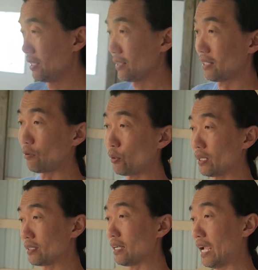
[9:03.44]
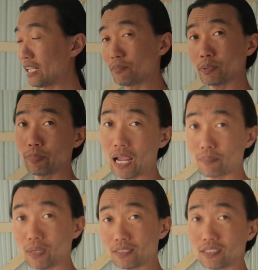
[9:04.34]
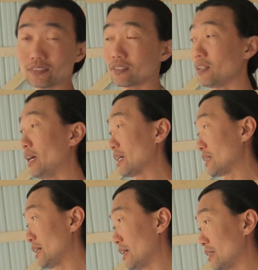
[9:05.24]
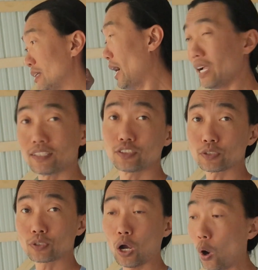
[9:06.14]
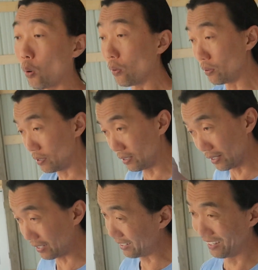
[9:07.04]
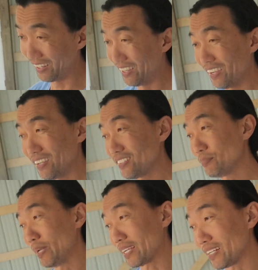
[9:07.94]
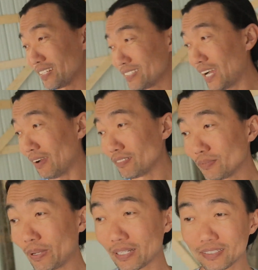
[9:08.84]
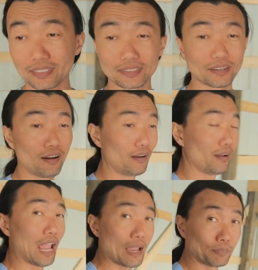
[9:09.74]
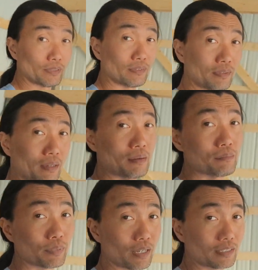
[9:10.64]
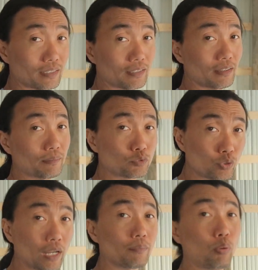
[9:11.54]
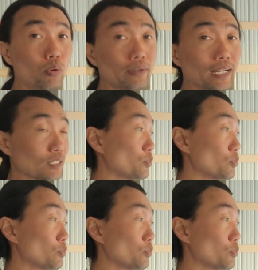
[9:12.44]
I rented, I had to be back by 6 o'clock, and I had to just go to make it in time to make this all happen, because you know I'm trying to pour next